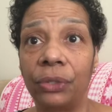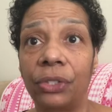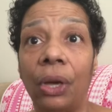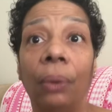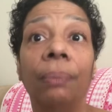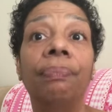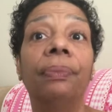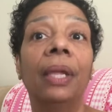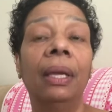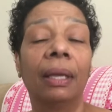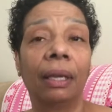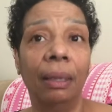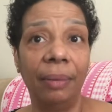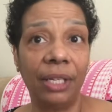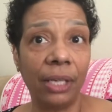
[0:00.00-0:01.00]
So
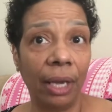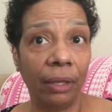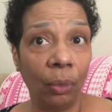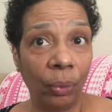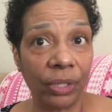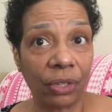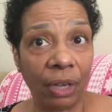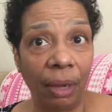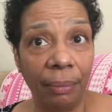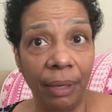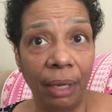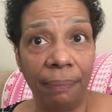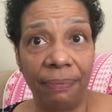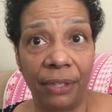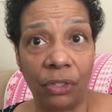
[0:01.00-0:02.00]
let me tell you what's
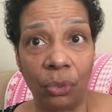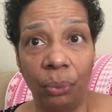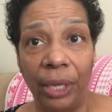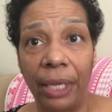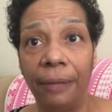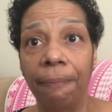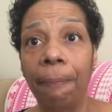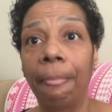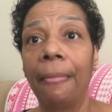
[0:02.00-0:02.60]
coming up this week.